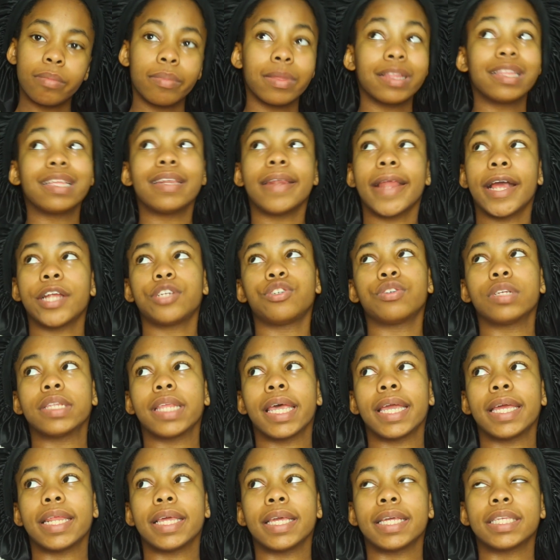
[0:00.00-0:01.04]
But the natural
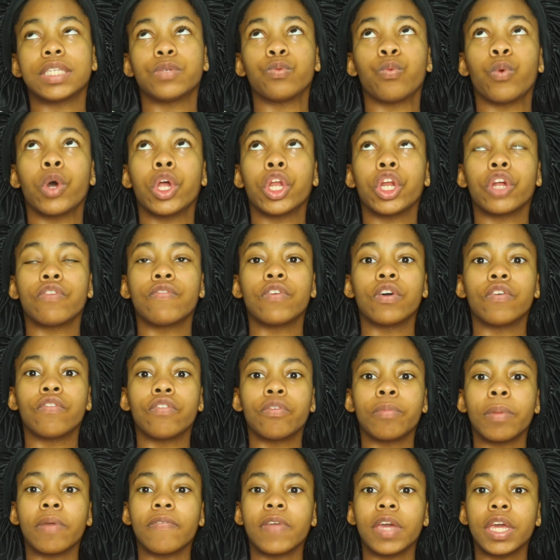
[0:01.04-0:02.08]
lighting is wonderful
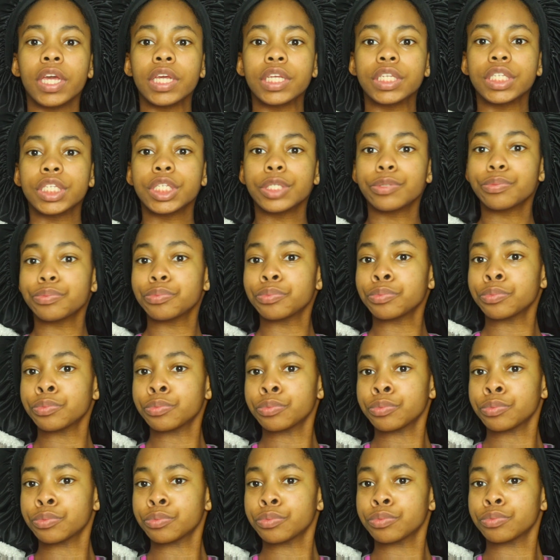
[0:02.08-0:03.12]
for my face.
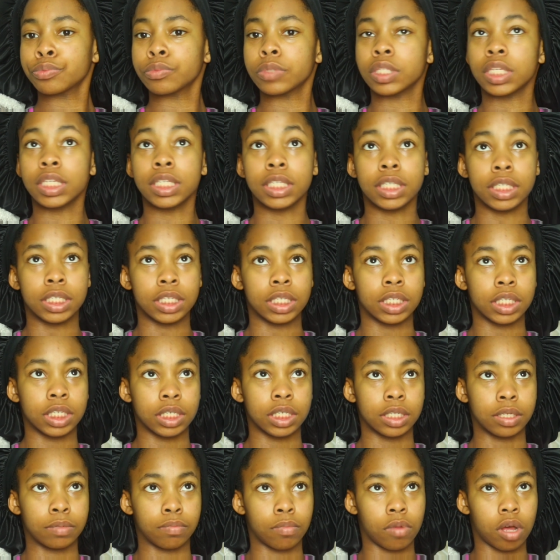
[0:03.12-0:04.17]
This is
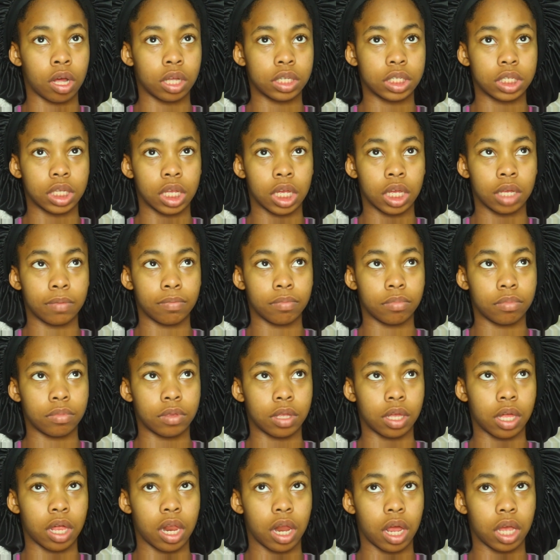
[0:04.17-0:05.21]
a box light
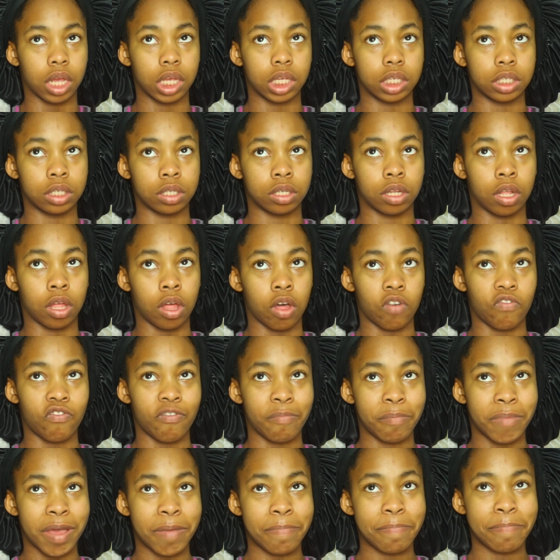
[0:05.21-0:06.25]
that I stole
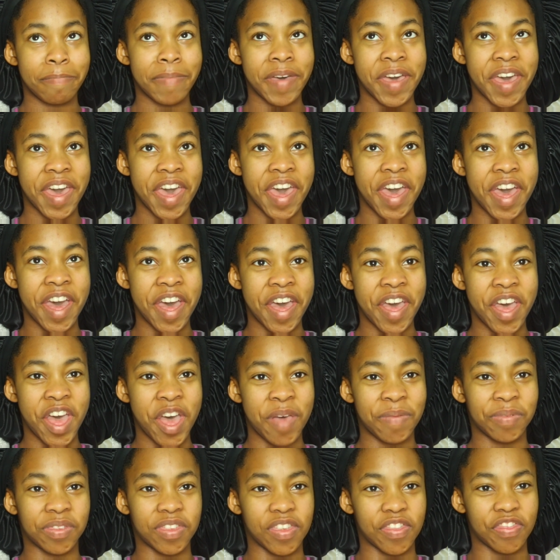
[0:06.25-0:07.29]
from my
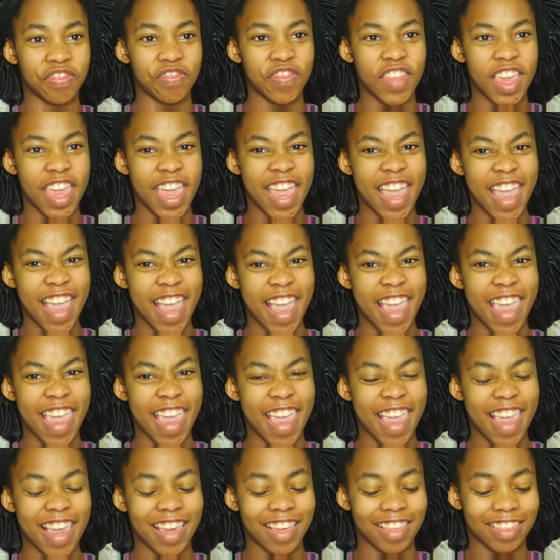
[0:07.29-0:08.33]
mom, so
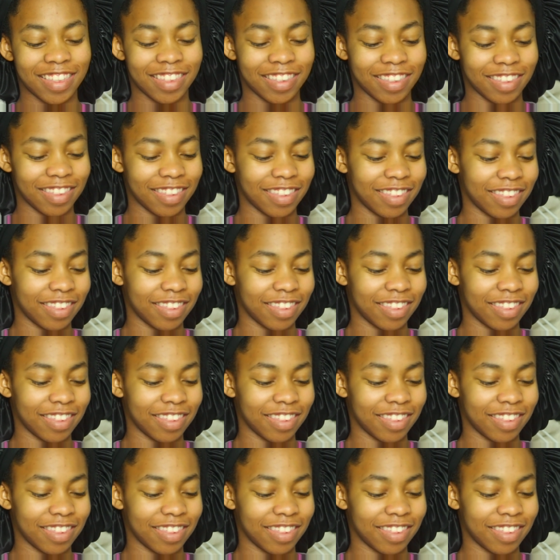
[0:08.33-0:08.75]
thanks.